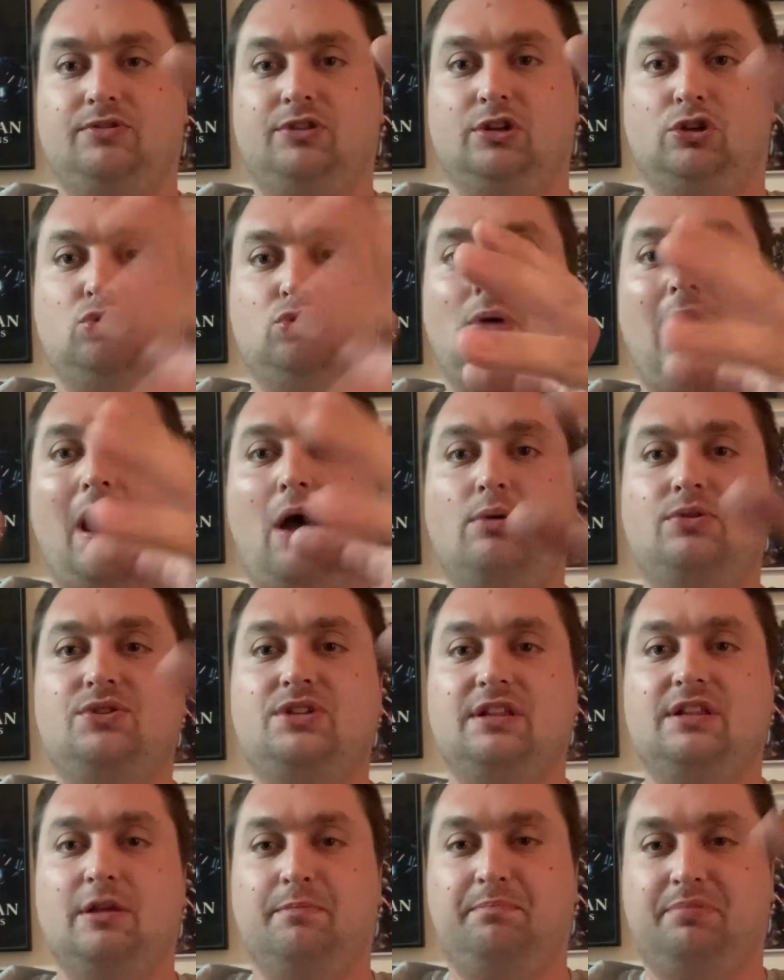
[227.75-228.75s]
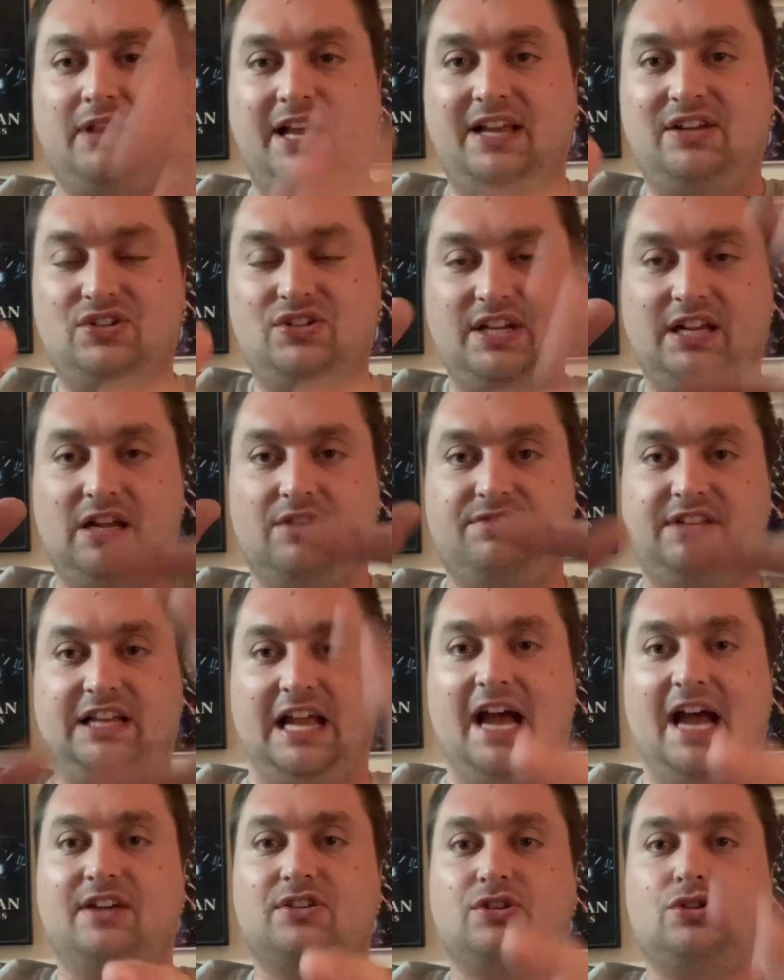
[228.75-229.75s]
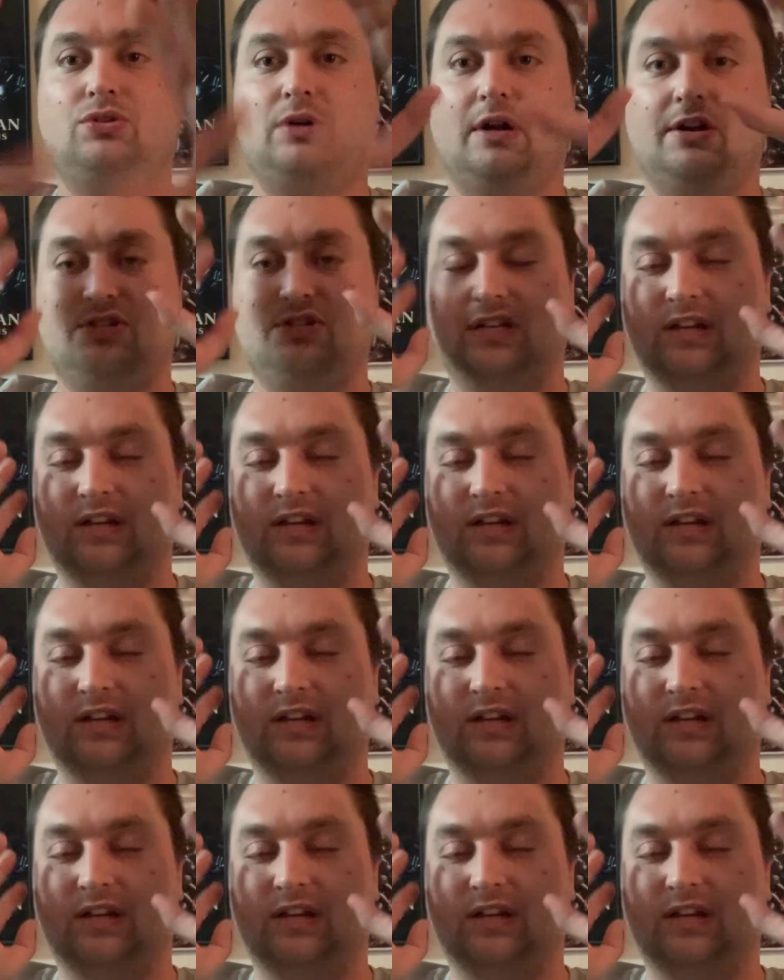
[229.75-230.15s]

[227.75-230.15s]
the crowds and the placing of the extras,